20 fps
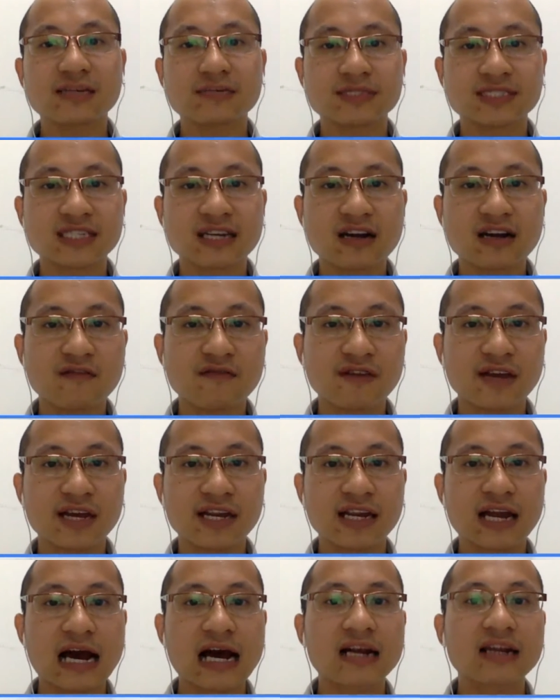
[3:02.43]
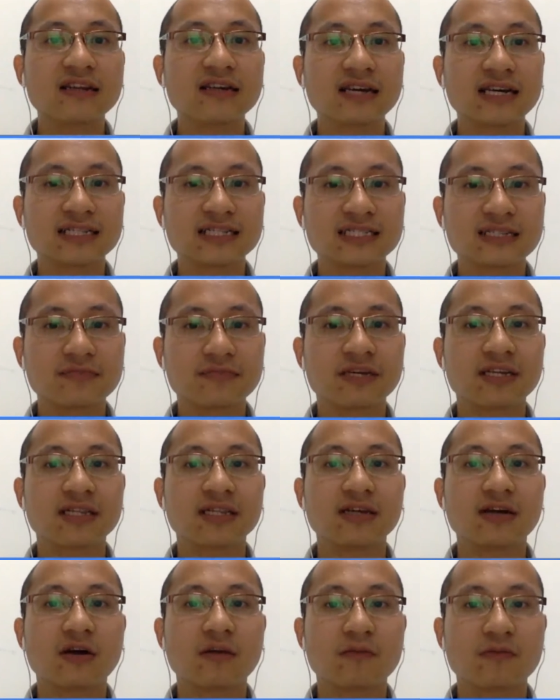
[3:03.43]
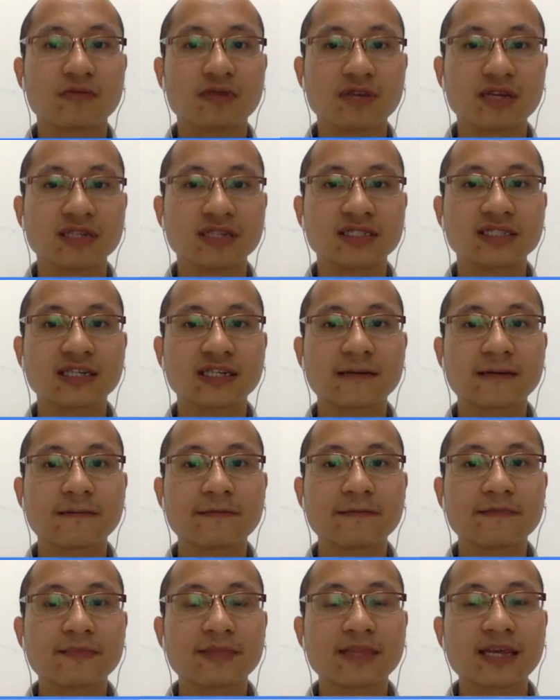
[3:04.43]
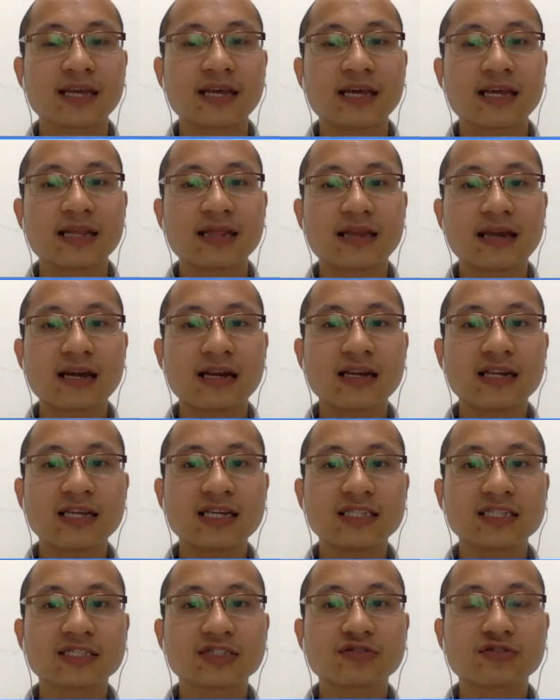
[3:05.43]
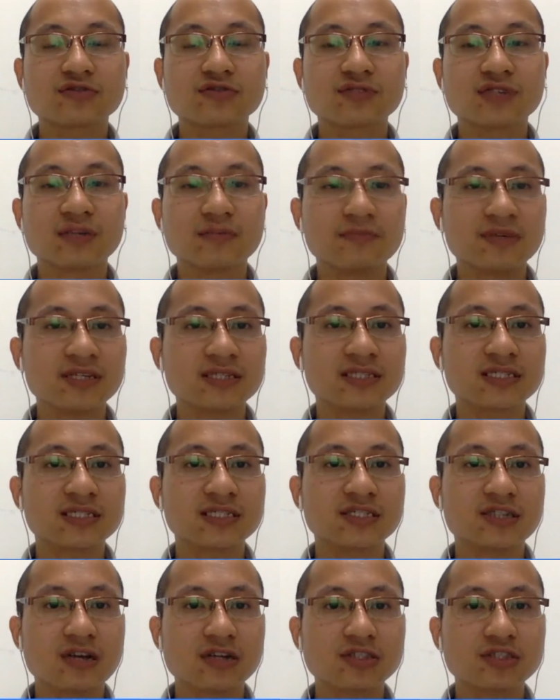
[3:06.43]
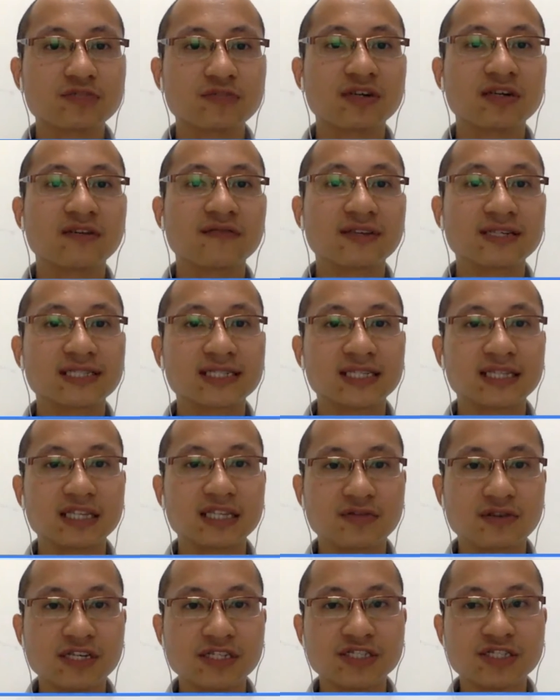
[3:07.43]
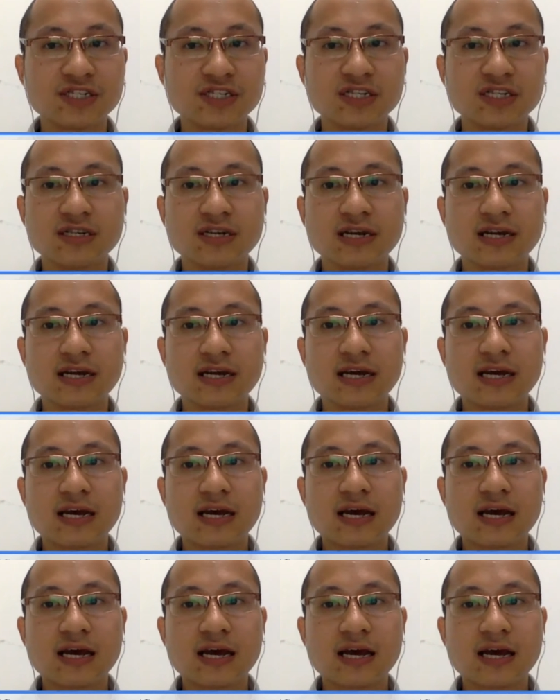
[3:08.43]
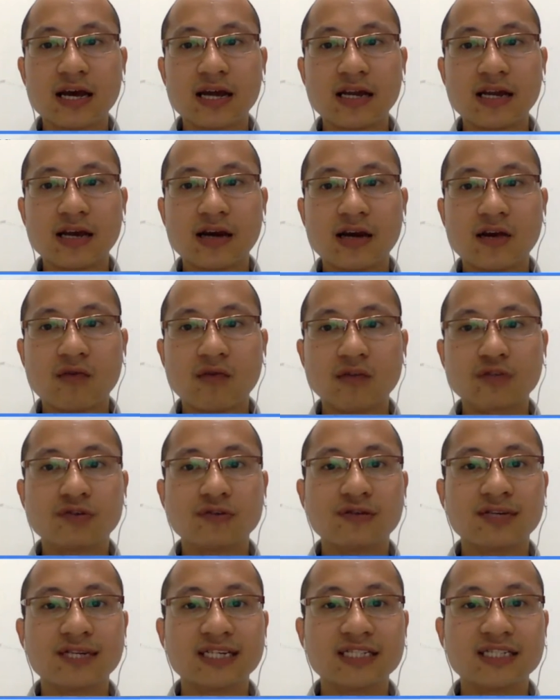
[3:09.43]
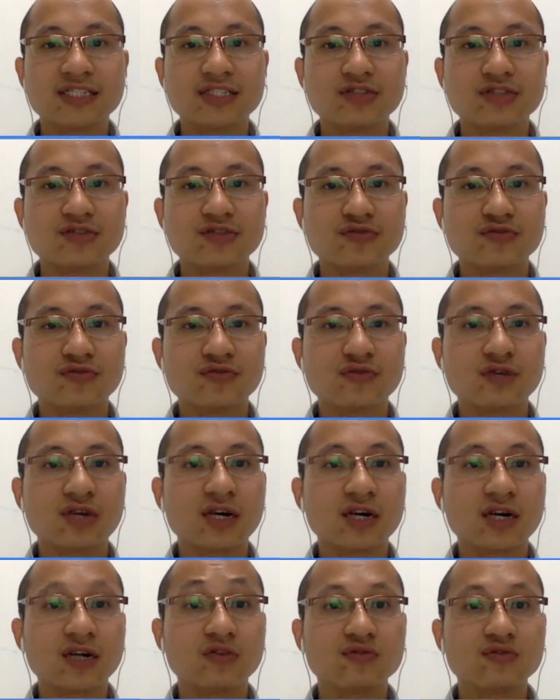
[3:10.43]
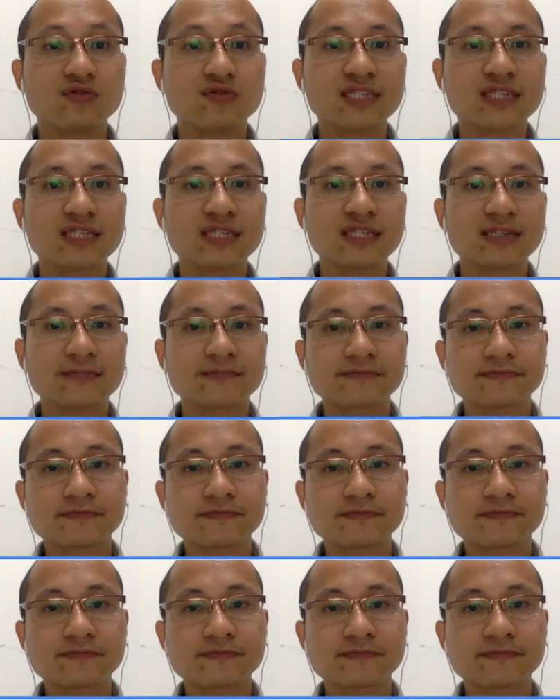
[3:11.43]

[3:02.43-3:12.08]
himself and underestimate the opponent. That leads to the misjudgment of the situation, and which will lead to losing.